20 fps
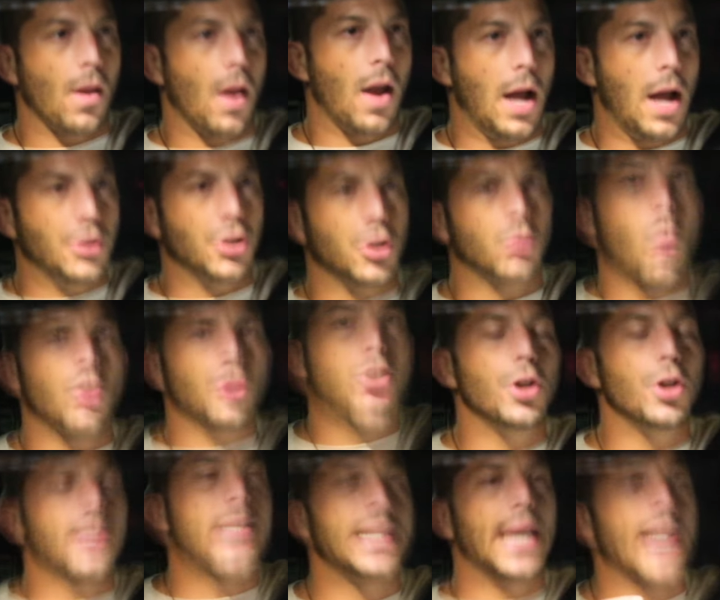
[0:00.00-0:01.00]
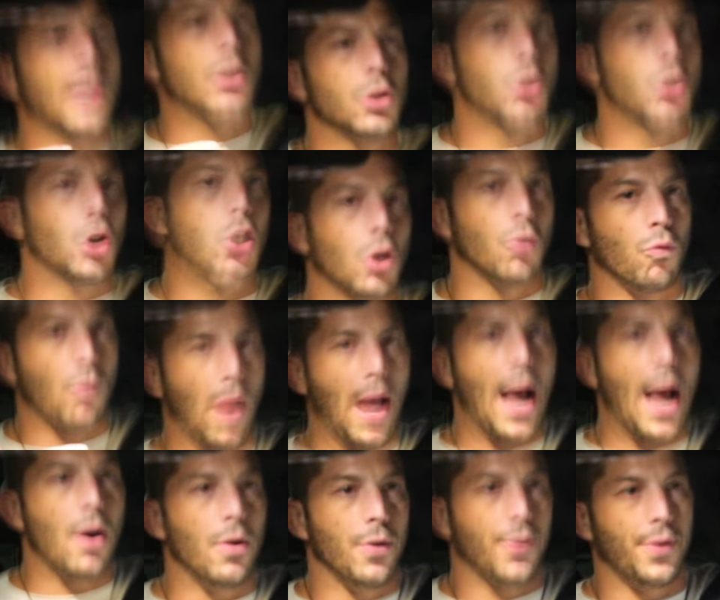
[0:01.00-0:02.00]
I just want you to take a look
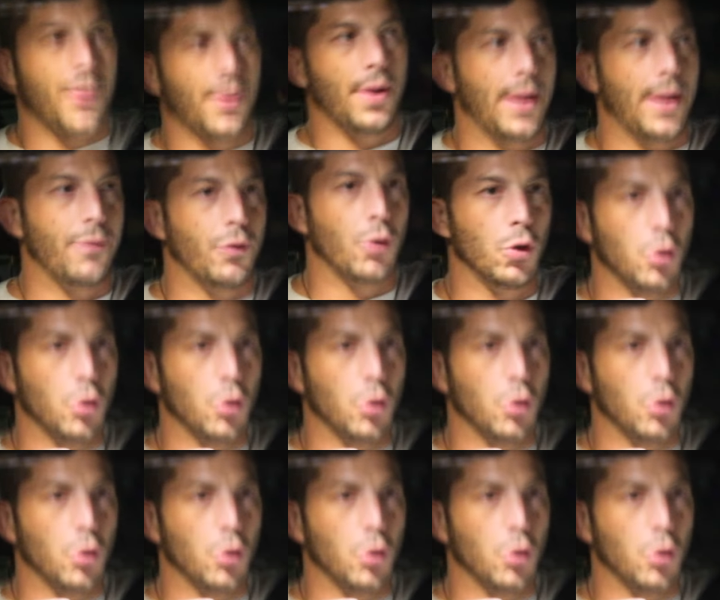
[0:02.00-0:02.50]
around. If you